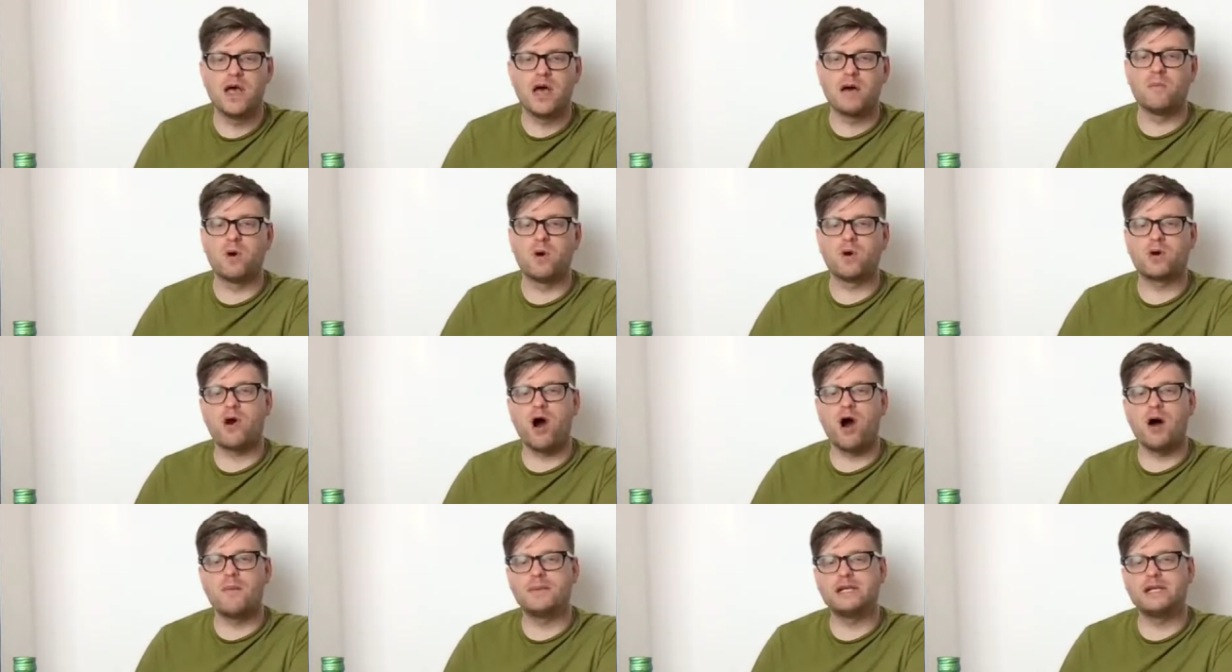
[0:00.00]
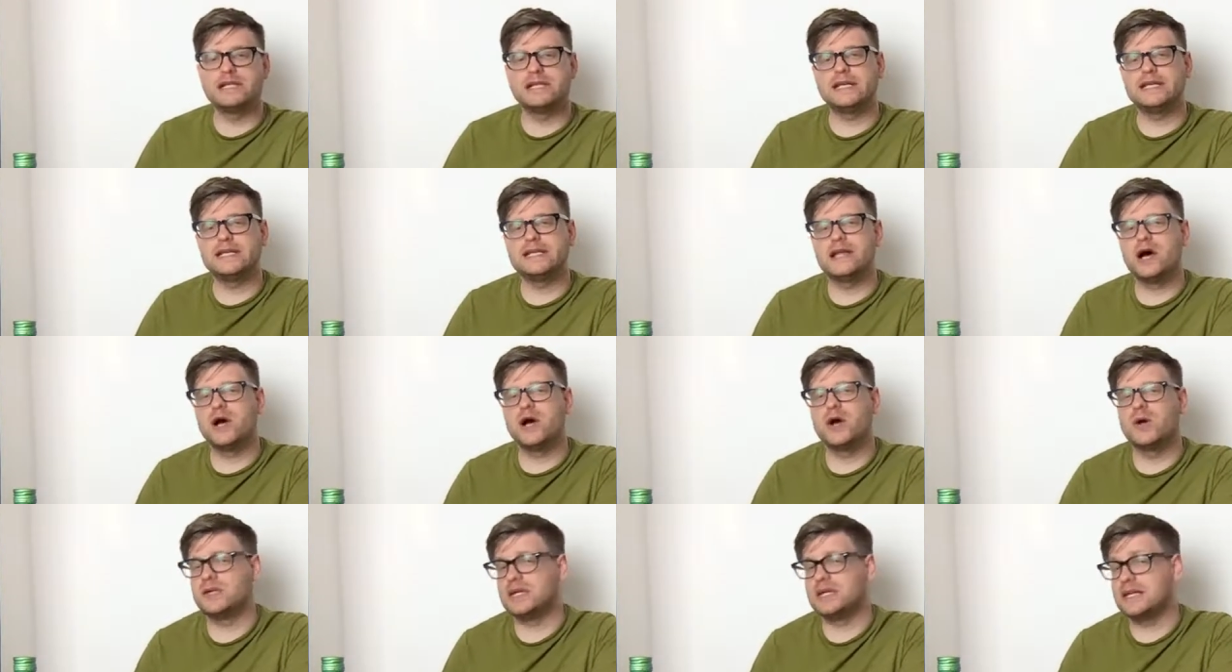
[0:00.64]
more commonly
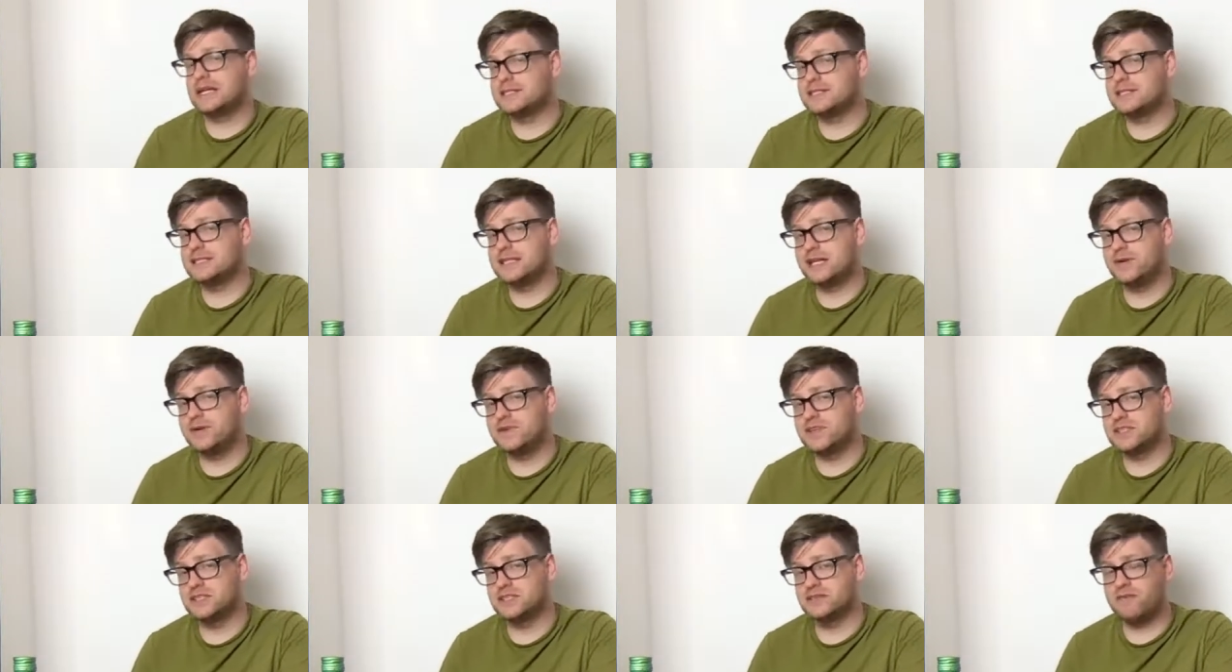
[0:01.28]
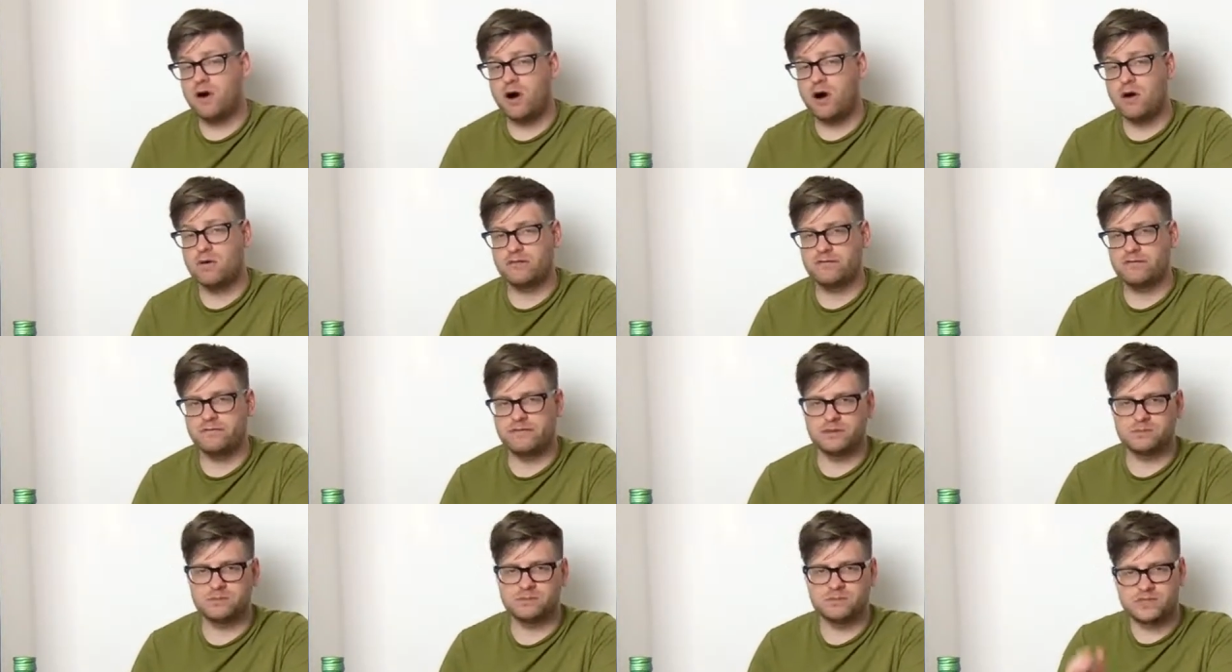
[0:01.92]
known in a series of horror
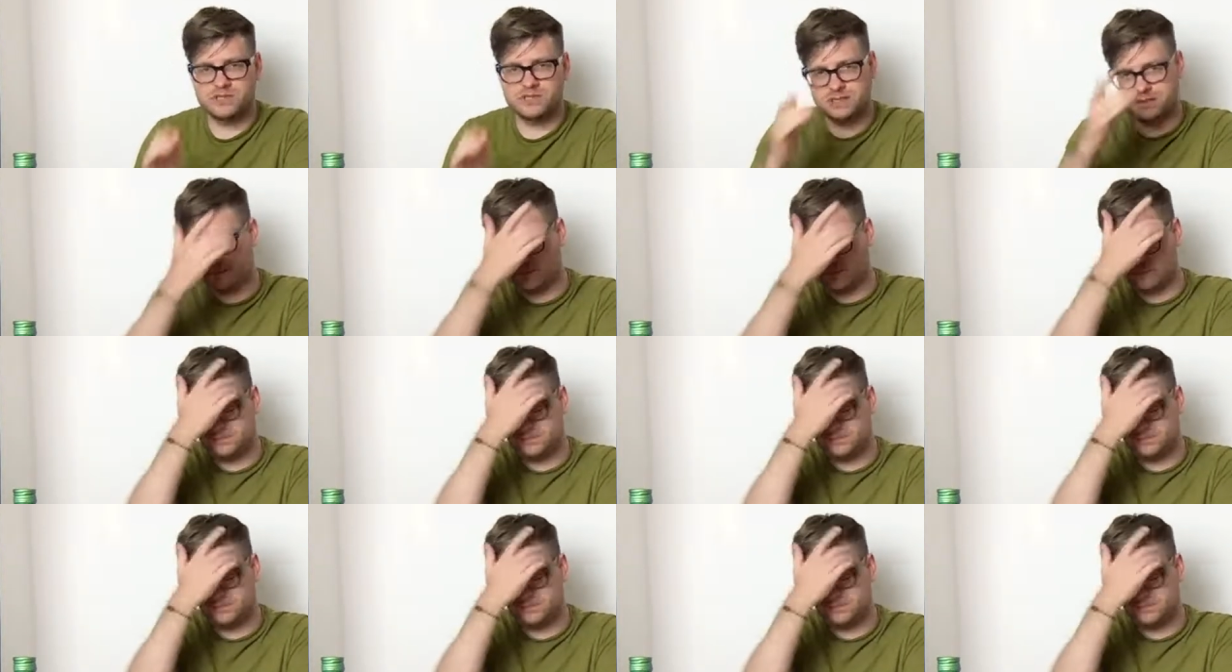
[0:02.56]
films?